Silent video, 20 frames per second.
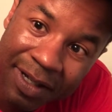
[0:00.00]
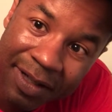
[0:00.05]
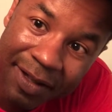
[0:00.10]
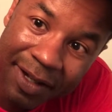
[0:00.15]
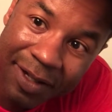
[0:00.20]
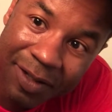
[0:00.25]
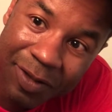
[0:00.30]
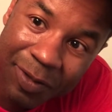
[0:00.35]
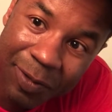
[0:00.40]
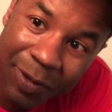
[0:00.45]

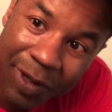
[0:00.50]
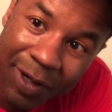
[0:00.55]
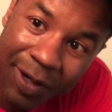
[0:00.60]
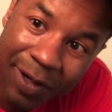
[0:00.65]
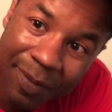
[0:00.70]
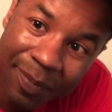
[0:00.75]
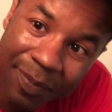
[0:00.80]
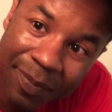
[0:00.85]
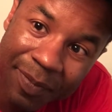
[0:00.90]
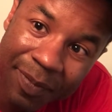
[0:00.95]
There's the
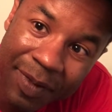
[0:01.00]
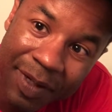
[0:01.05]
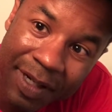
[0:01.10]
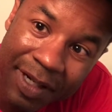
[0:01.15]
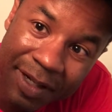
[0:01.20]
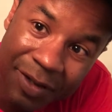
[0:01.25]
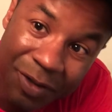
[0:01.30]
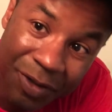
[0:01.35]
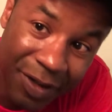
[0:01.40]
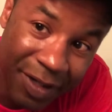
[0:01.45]
wall.
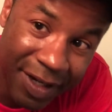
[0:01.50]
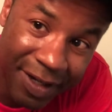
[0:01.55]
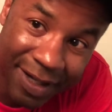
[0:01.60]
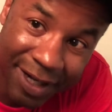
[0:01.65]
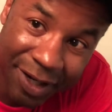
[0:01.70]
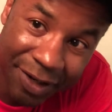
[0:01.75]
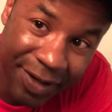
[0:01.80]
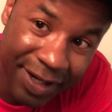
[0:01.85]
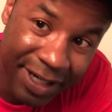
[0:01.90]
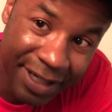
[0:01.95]
You can hear
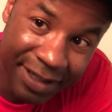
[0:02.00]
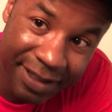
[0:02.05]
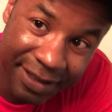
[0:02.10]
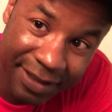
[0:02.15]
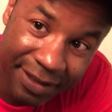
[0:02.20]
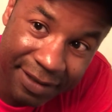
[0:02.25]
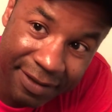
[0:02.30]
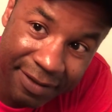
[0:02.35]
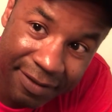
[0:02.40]
that grittiness.